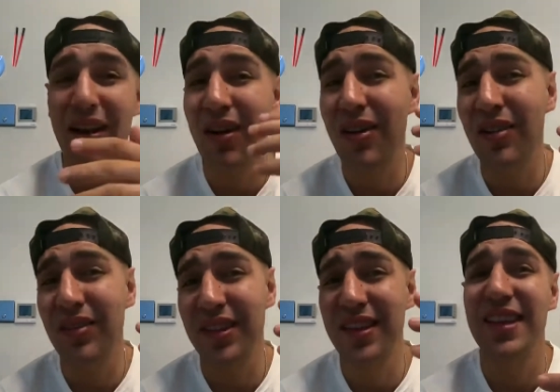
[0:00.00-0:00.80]
all
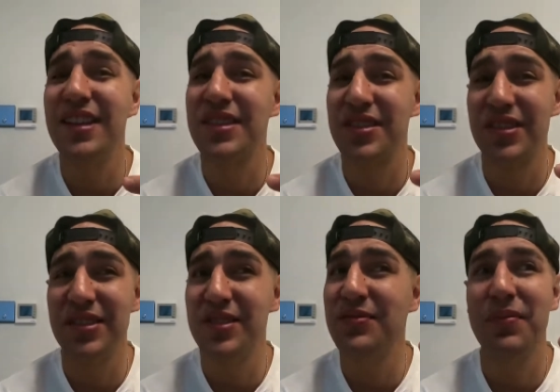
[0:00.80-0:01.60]
the things
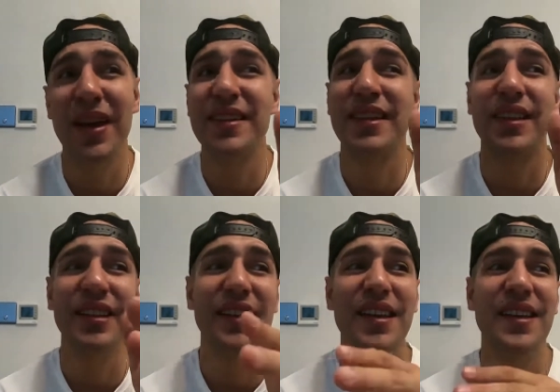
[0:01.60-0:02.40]
you
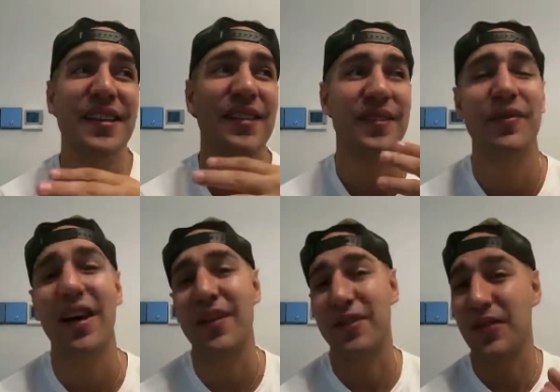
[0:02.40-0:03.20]
basically need to
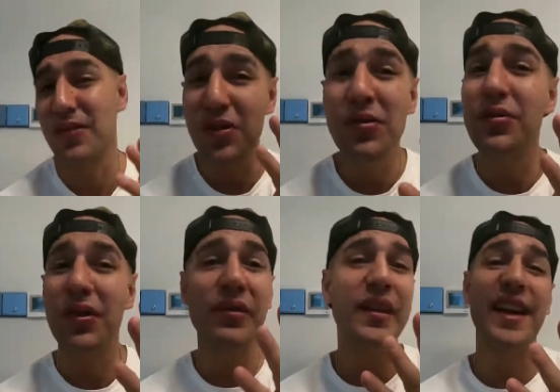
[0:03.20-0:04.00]
survive. So you
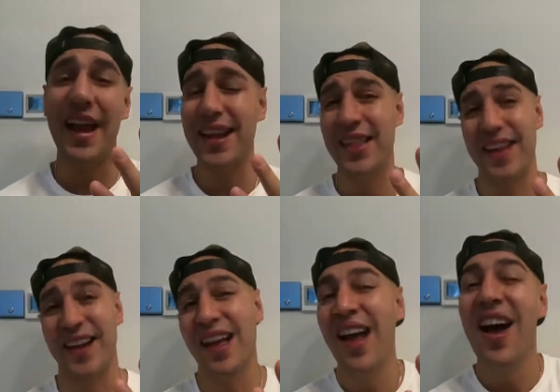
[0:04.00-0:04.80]
don't need
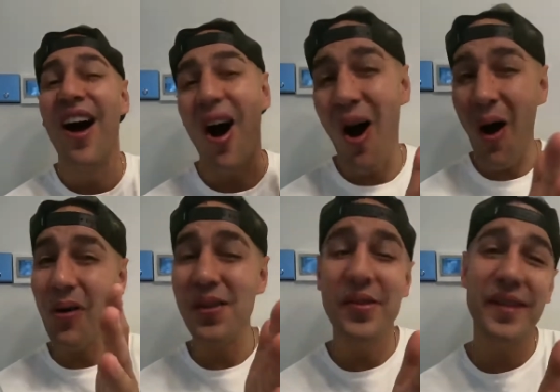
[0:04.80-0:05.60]
anything.
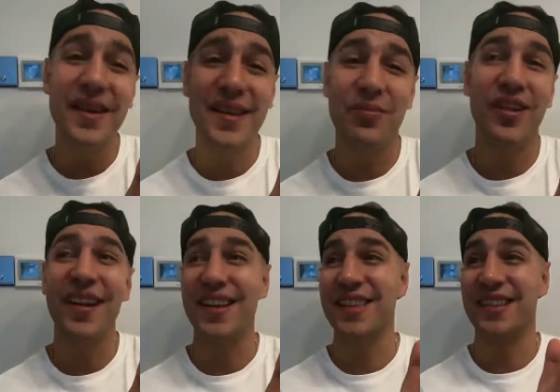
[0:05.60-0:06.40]
All you need to
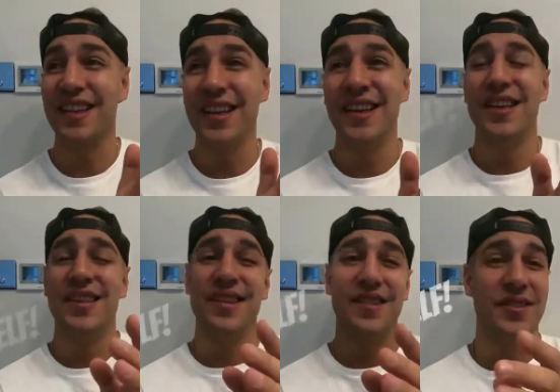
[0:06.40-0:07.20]
bring is
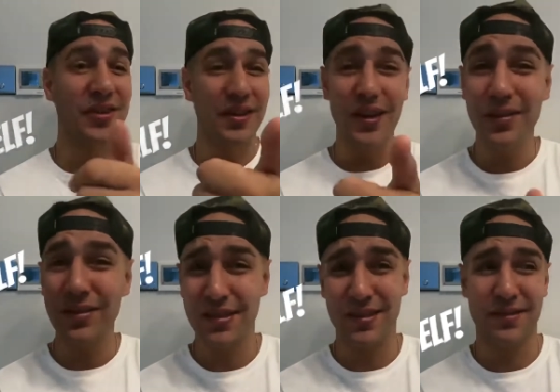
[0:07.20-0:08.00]
your
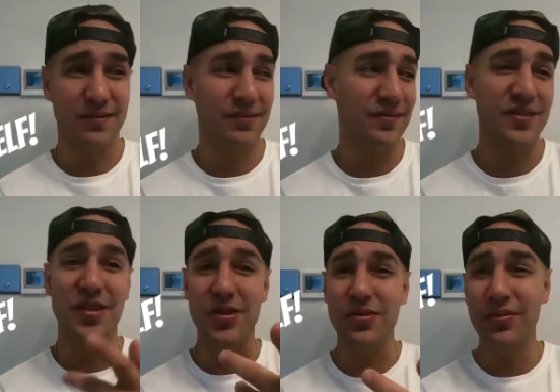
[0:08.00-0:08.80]
clothes,
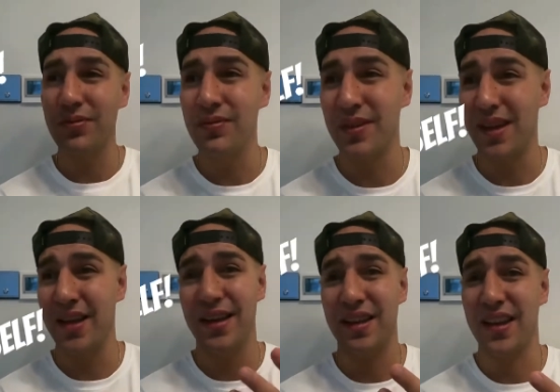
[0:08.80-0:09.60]
you,
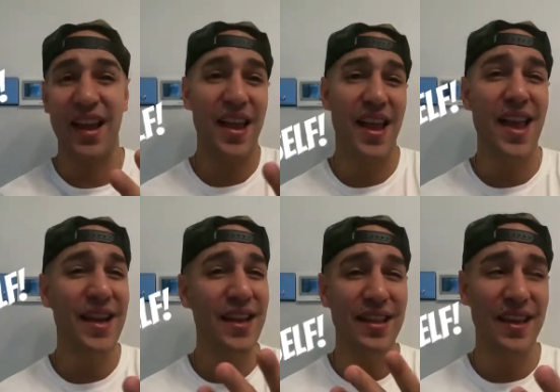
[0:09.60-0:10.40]
and
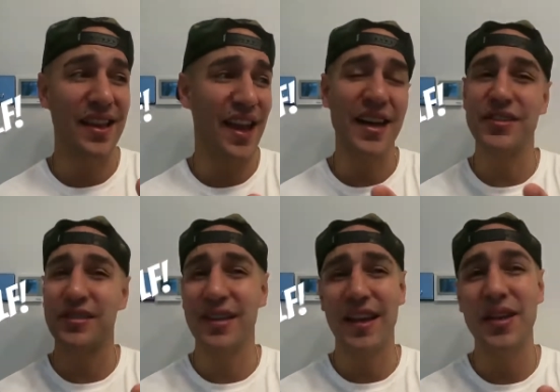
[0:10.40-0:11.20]
anything
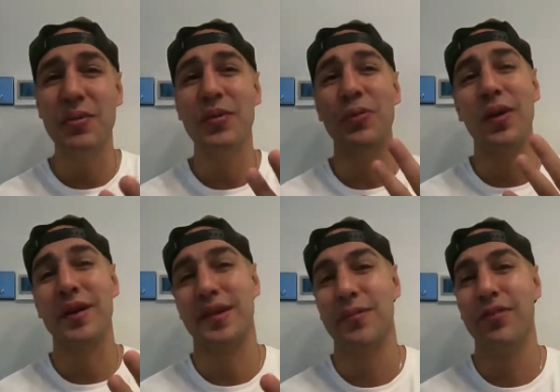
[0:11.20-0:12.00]
extra that you would
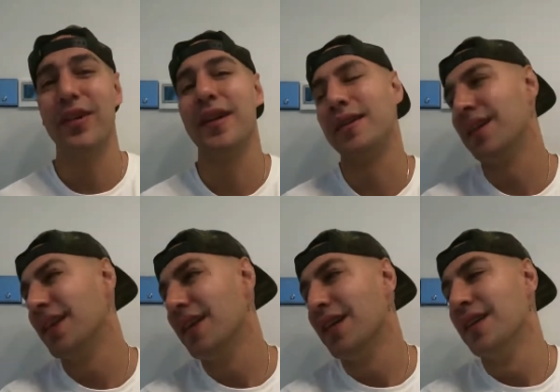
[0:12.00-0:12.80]
want to bring.
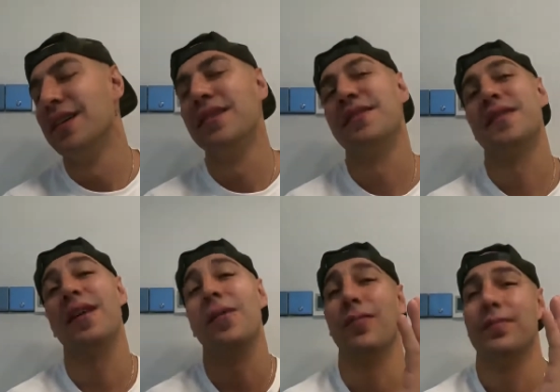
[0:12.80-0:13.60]

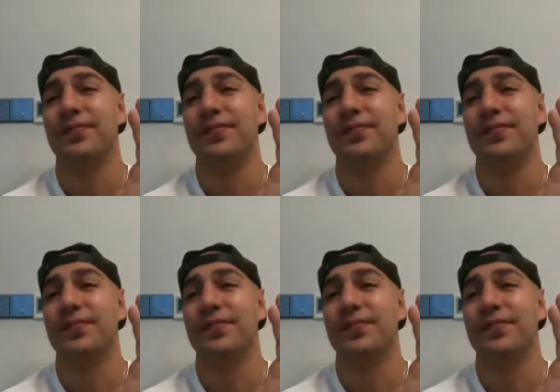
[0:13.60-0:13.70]
So,